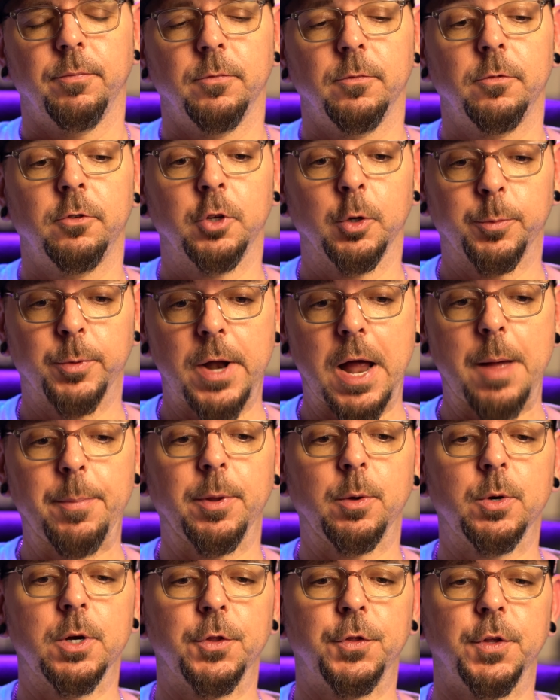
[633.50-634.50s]
super
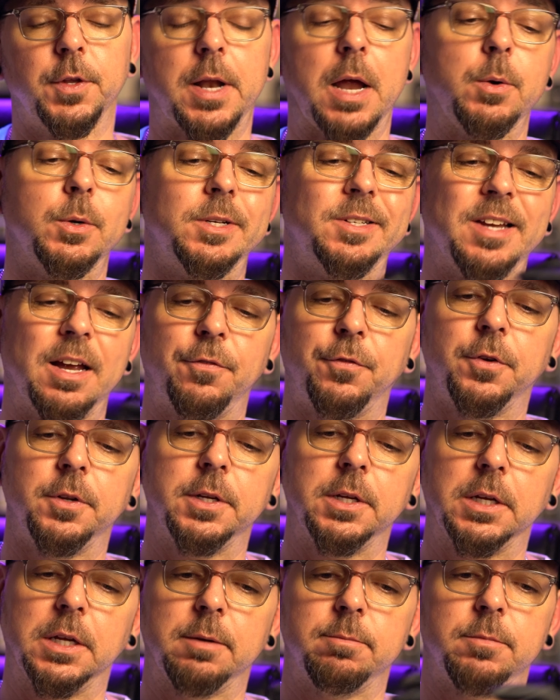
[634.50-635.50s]
happy with it. I would
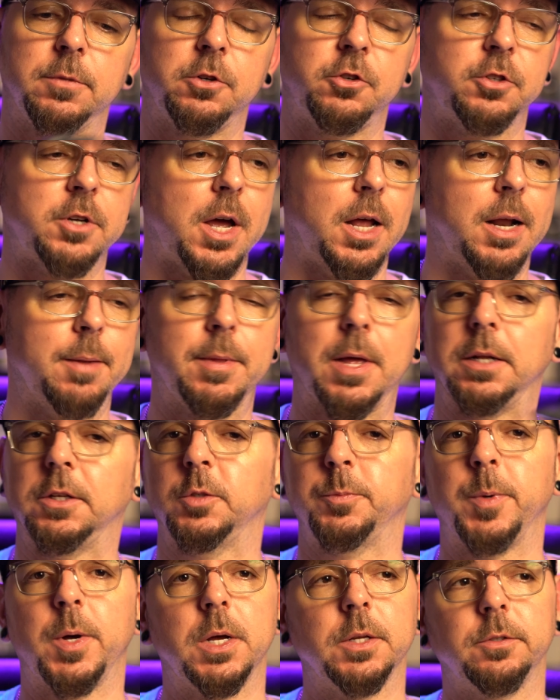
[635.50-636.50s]
definitely give them a shot. I'm not
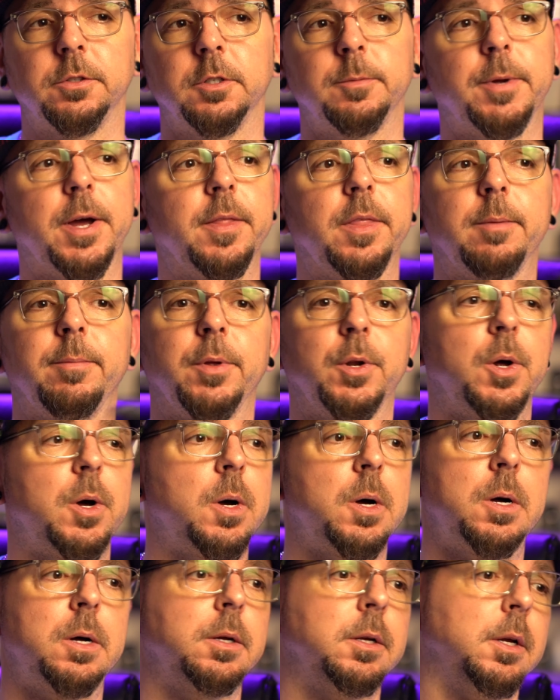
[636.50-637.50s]
sponsored by them at
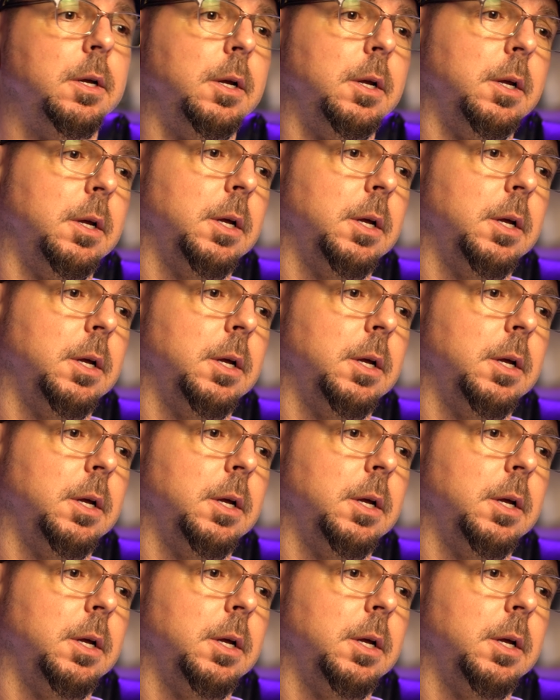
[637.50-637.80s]
all.